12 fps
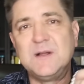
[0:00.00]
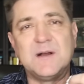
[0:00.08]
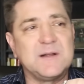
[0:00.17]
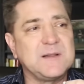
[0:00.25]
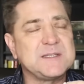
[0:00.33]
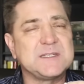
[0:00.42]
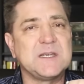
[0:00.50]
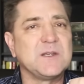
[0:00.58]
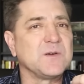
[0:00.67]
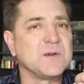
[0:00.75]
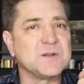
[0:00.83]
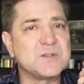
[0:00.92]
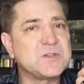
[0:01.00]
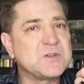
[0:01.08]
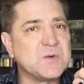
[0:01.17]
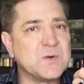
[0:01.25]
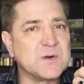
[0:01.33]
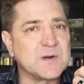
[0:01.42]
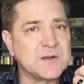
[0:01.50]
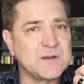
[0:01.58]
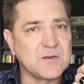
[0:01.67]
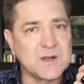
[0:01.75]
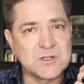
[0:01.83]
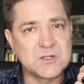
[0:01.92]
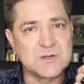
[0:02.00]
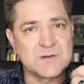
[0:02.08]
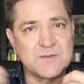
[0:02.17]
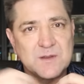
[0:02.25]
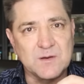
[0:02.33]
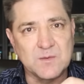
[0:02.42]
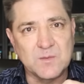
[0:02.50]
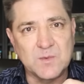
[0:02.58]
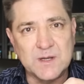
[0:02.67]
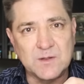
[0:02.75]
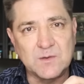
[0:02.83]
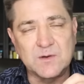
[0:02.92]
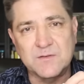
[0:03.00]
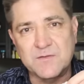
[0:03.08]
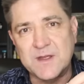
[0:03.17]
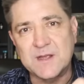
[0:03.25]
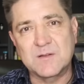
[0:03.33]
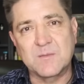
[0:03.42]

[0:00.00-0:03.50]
Let's say you're at a store and you're not sure if they're real or fake.